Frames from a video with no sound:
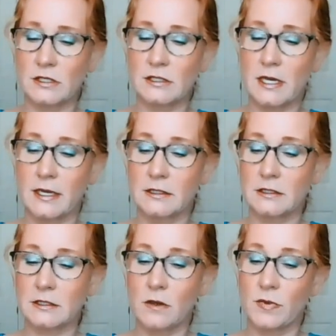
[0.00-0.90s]
this
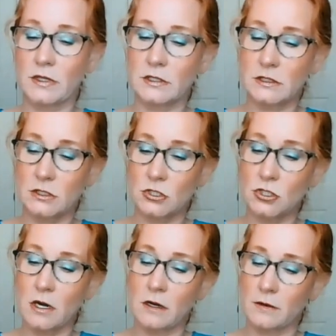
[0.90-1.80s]
size. How big is this
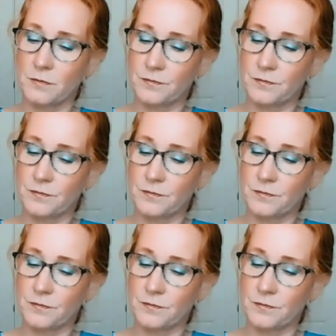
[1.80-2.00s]
jar?